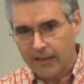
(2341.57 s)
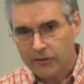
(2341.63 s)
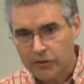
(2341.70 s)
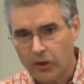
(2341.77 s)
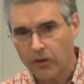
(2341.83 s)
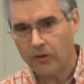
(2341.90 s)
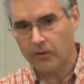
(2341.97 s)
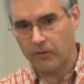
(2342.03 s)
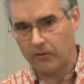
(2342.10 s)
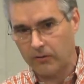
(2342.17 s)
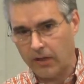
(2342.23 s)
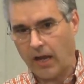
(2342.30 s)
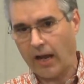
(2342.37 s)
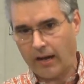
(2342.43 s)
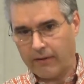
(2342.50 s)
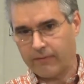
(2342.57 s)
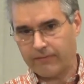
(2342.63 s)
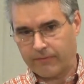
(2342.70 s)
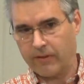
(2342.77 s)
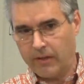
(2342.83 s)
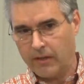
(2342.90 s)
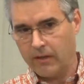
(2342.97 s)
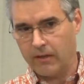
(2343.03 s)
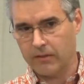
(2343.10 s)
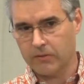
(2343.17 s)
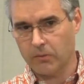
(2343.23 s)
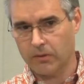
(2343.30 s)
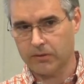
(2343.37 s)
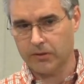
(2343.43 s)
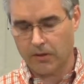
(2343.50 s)
eternal life, is
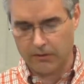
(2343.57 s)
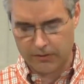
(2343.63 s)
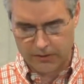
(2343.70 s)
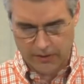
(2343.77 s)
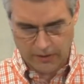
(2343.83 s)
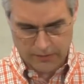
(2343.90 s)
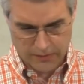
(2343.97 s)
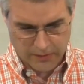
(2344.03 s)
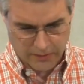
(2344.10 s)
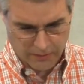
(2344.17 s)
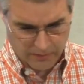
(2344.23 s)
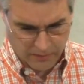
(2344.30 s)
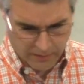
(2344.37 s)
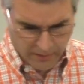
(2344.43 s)
what John says here.